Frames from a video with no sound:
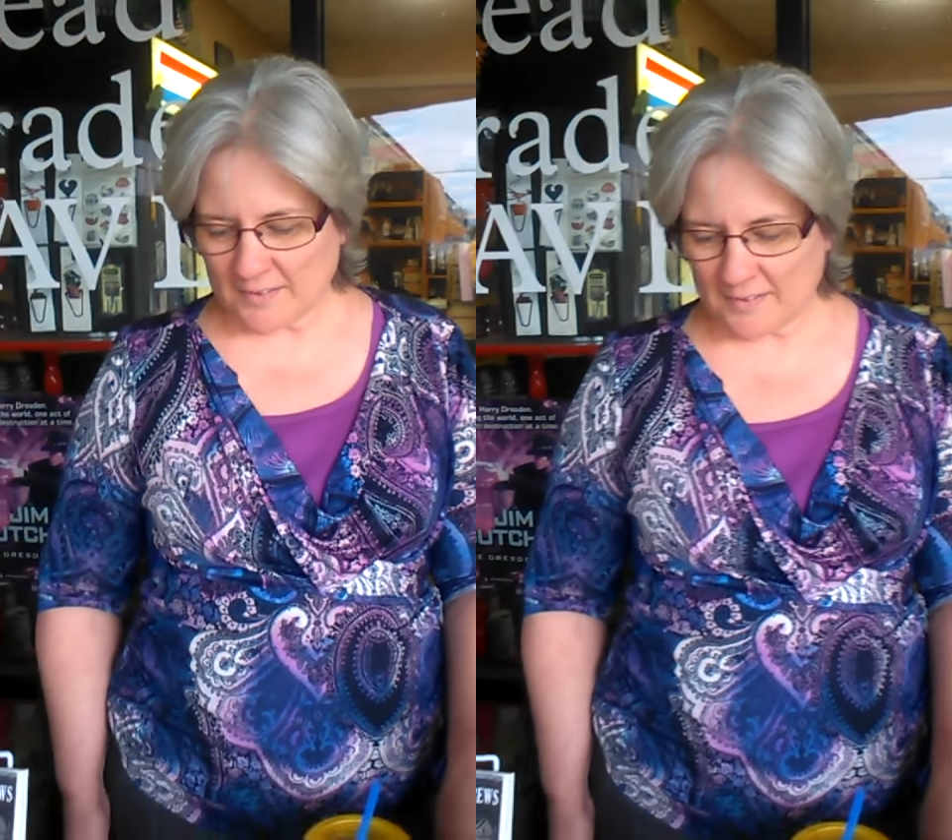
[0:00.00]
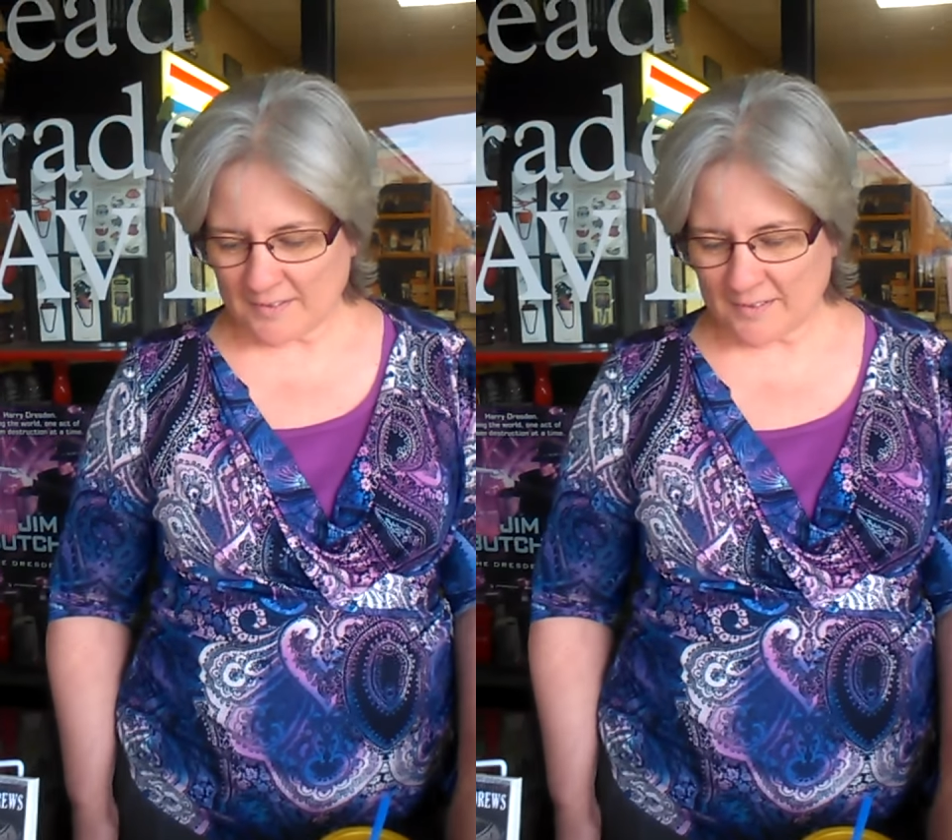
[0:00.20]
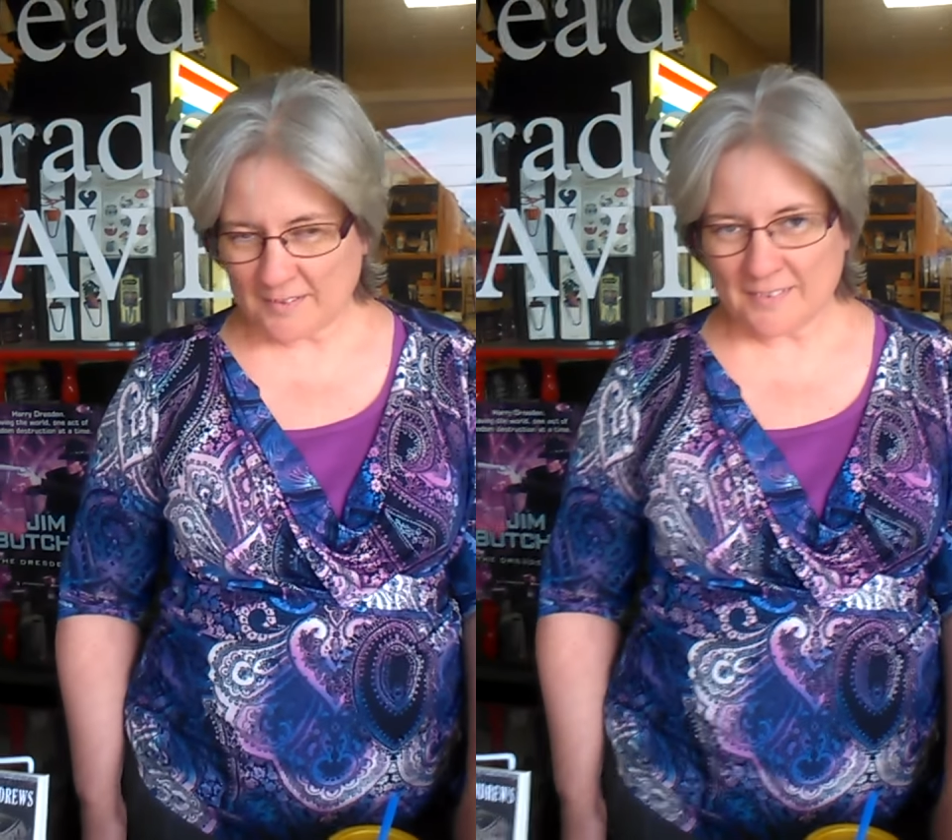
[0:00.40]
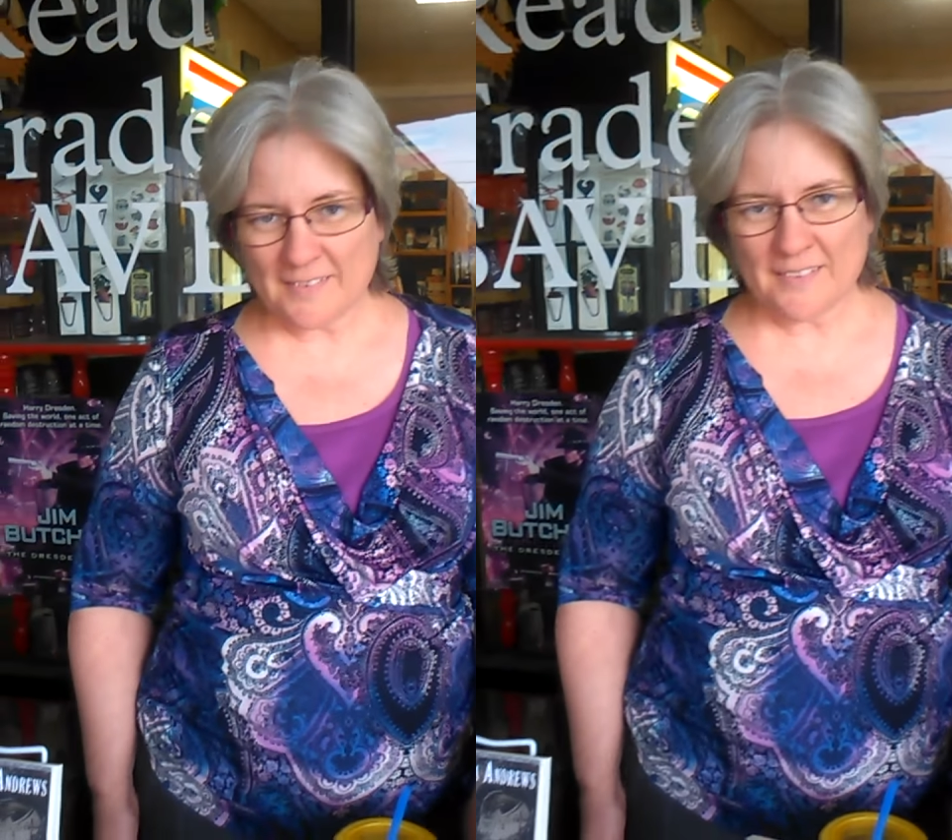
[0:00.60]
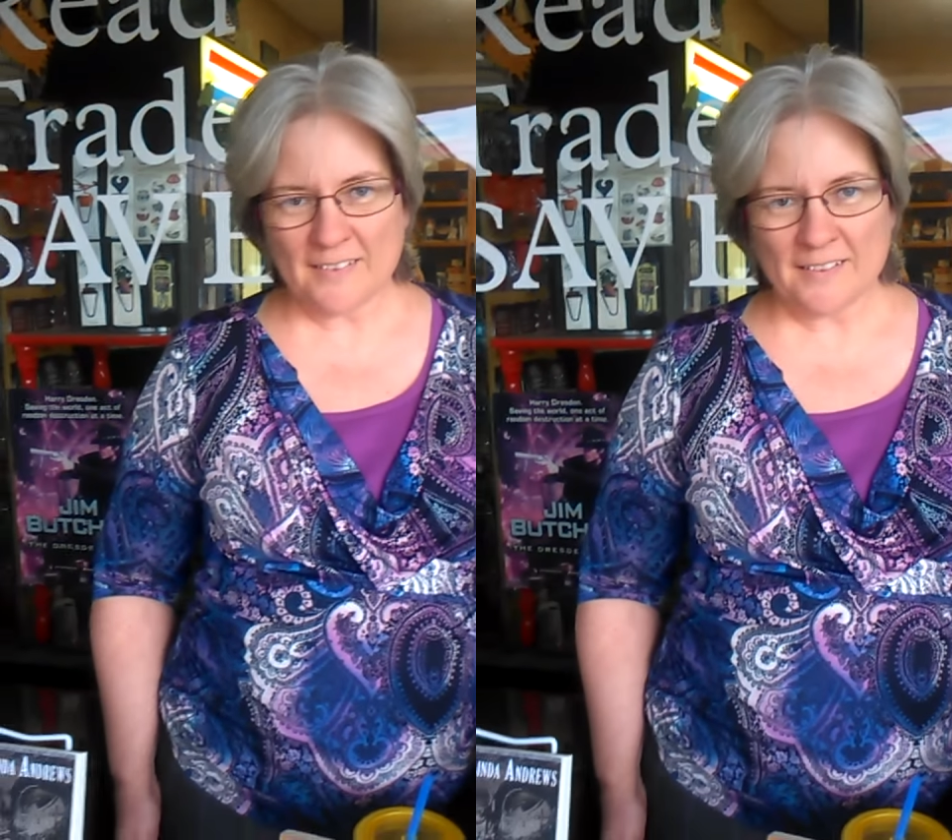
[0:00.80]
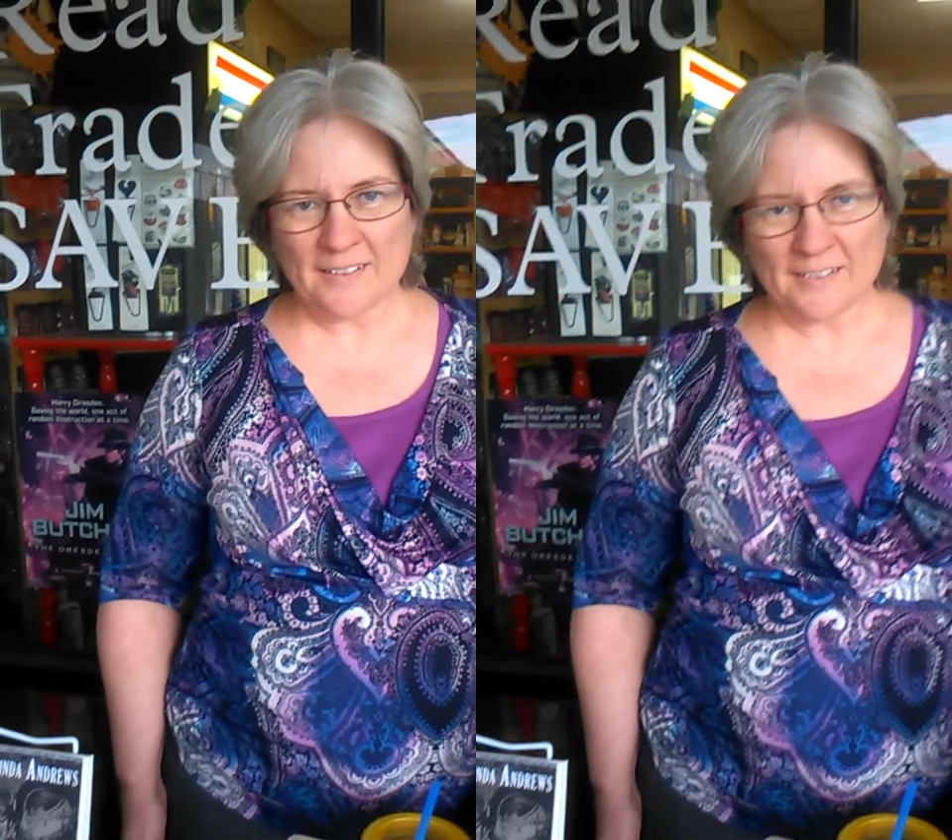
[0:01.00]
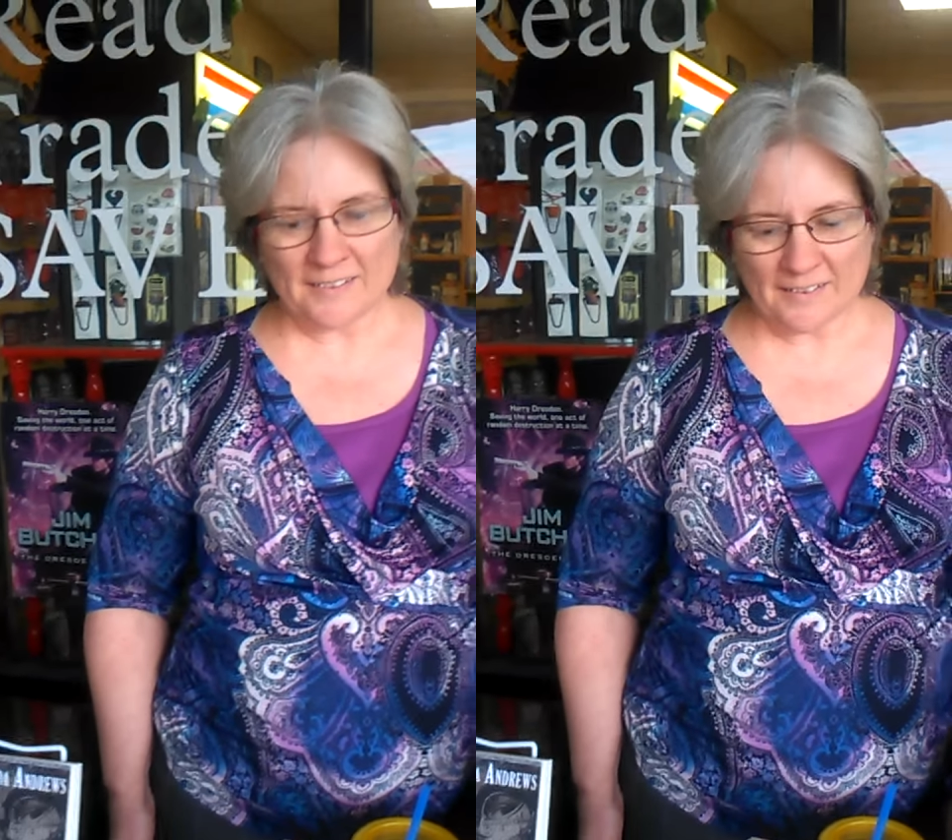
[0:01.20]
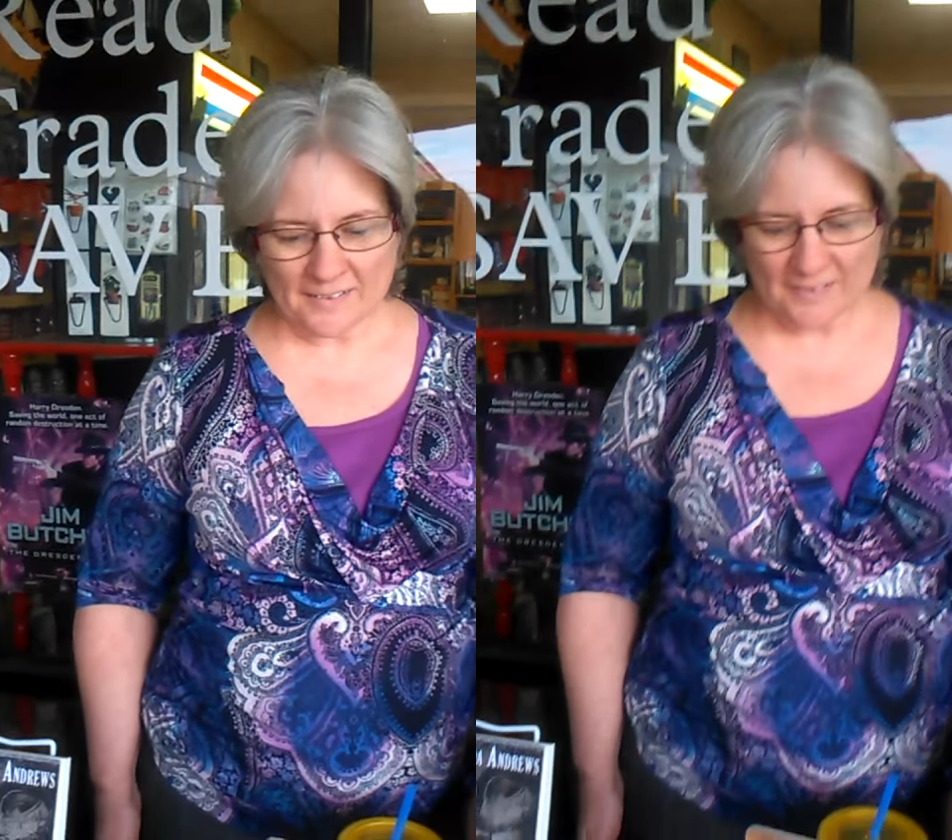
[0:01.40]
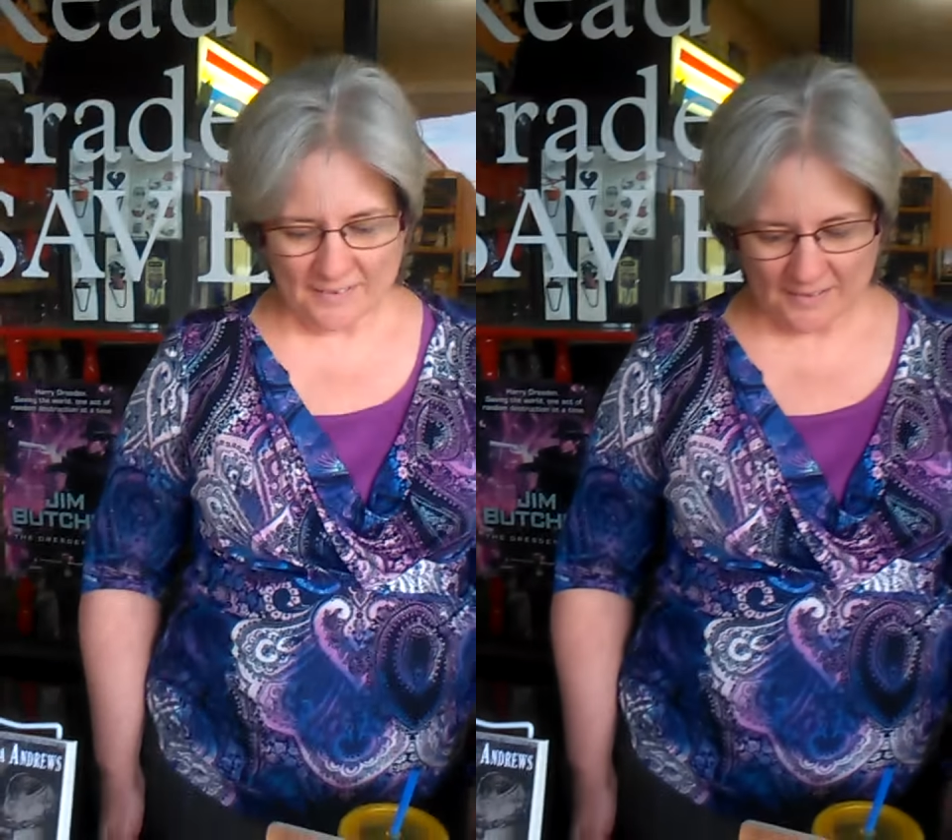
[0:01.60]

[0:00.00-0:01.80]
and Fiona.